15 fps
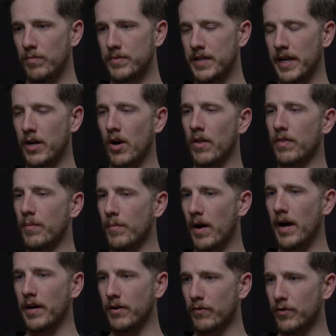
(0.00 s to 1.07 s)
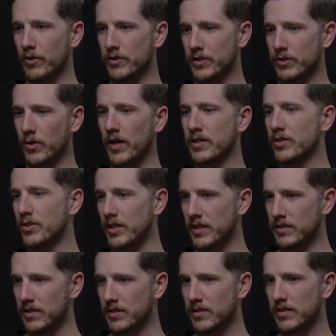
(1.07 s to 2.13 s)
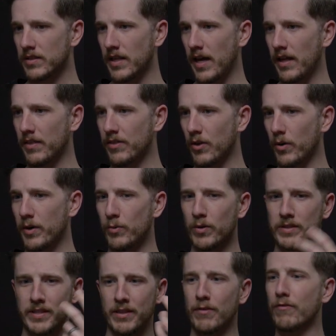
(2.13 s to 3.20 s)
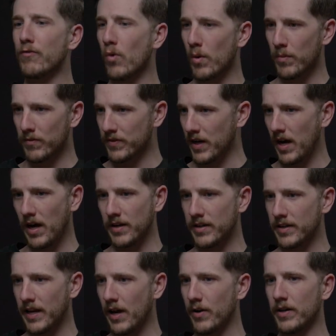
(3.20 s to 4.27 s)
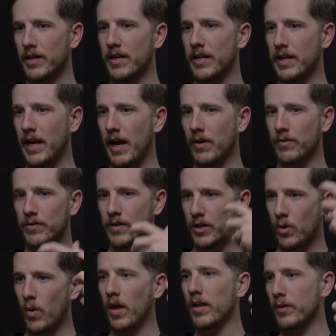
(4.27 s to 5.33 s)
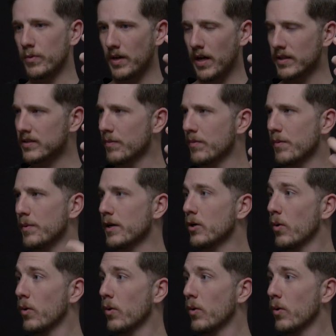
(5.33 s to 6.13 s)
Take on the mind of yours as Christ Jesus, that though he was in the form of God, did not count equality with God something to be